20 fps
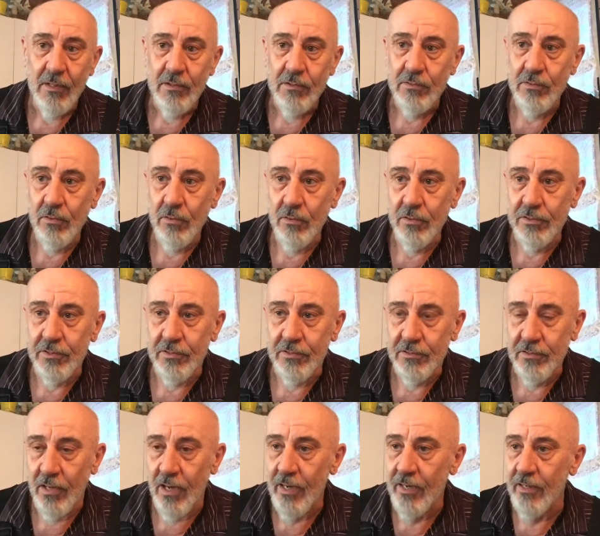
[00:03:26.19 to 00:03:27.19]
So
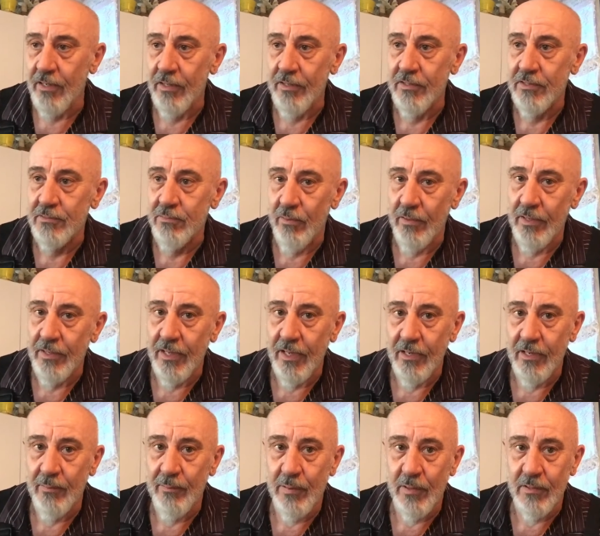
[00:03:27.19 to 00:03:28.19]
she's talking on this one
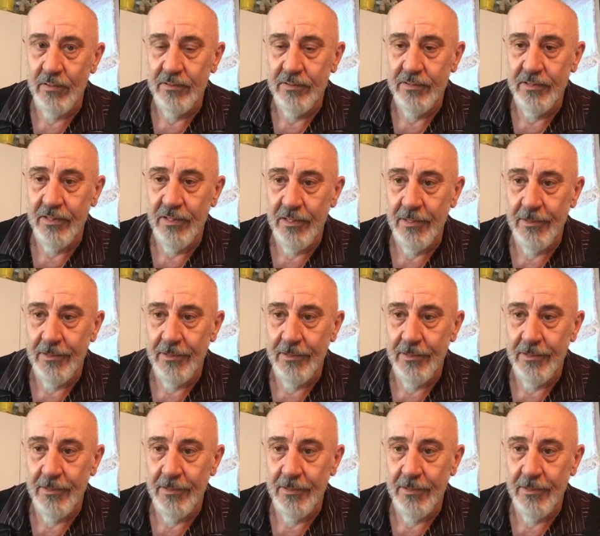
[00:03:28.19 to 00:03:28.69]
again about